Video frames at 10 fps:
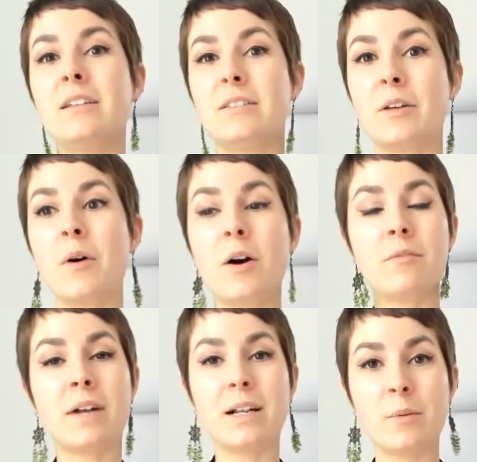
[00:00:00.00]
So
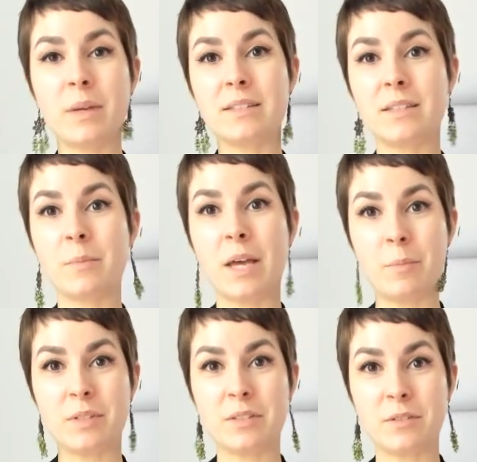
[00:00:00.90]
I'll recommend some
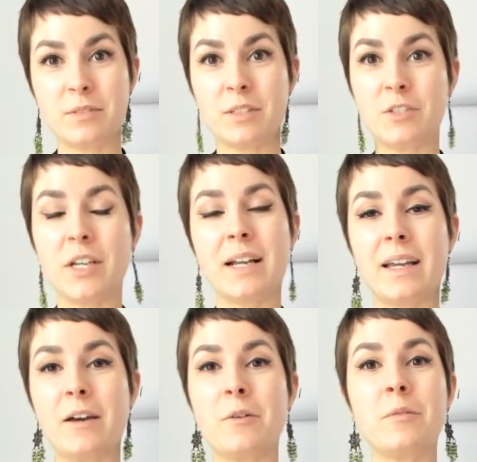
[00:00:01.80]
episodes to
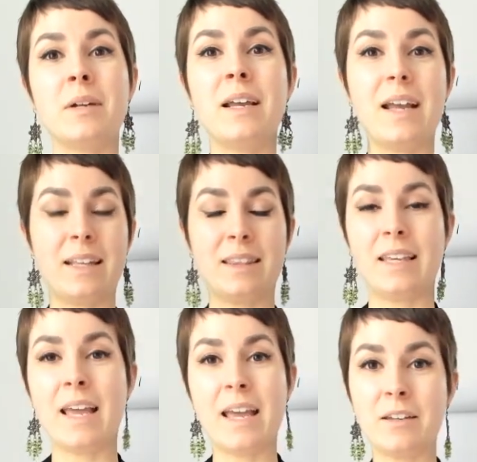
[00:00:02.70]
check out at
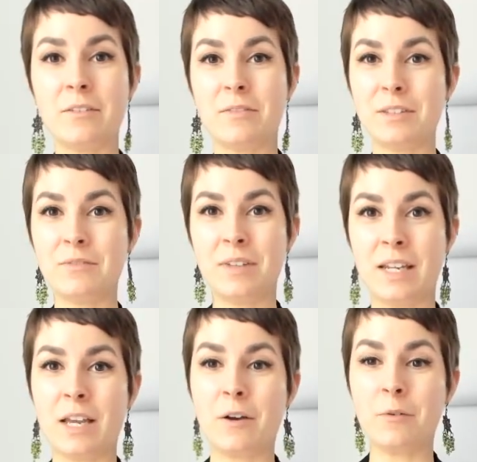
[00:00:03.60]
the end of this
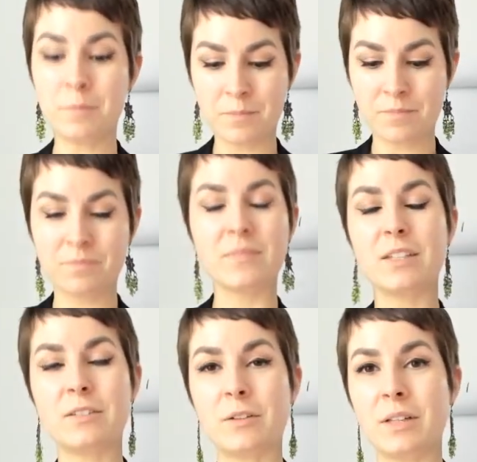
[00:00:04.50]
video.
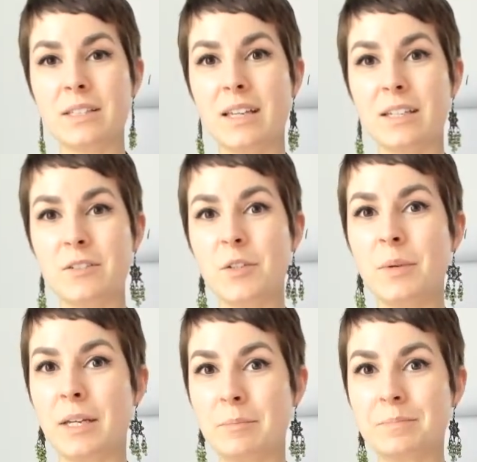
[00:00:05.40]
So let's get
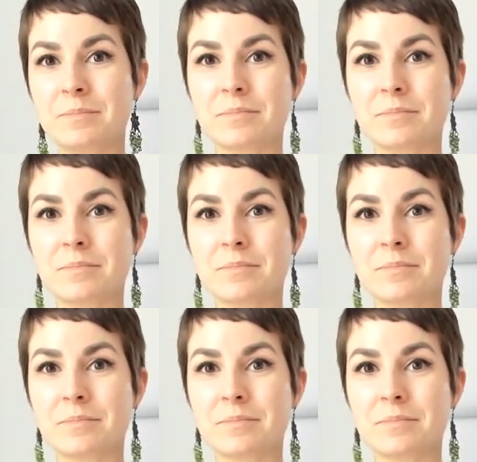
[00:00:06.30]
to it.